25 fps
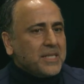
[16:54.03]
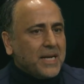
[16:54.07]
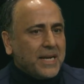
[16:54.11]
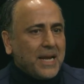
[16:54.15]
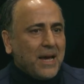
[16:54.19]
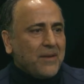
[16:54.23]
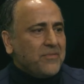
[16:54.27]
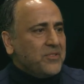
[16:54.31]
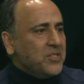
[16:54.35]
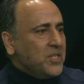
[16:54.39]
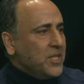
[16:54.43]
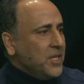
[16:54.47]
that
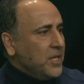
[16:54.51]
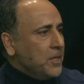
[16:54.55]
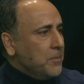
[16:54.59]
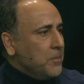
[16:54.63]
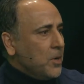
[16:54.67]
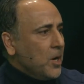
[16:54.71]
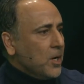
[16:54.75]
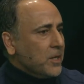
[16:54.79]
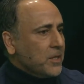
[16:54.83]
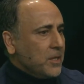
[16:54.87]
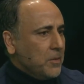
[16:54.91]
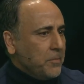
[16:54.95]
I've seen
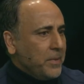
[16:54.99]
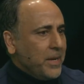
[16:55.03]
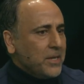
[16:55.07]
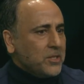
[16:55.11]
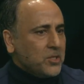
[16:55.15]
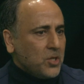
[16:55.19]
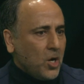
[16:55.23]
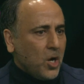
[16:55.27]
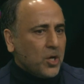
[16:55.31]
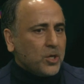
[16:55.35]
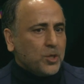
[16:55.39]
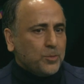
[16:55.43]
among the
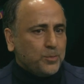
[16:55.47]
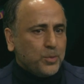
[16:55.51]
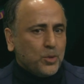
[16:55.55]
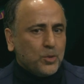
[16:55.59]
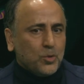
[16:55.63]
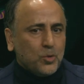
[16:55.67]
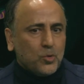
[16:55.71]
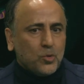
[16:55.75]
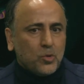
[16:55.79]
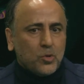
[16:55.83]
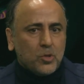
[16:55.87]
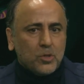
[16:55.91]
best
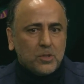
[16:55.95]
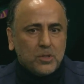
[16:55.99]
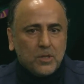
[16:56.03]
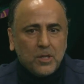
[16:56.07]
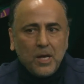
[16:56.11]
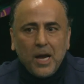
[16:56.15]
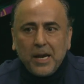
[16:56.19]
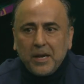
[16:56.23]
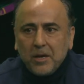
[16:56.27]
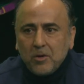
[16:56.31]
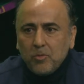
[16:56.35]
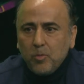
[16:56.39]
entrepreneurs,
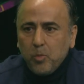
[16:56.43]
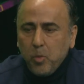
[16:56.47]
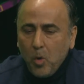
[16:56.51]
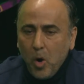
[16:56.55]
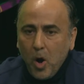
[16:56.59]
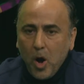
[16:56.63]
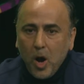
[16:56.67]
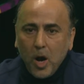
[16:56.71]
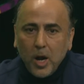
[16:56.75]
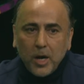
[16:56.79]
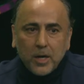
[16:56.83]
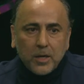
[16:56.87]
like
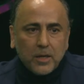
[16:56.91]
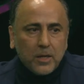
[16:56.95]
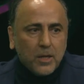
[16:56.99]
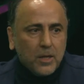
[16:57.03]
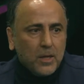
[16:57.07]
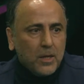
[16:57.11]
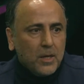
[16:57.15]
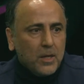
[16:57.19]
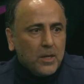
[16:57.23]
one,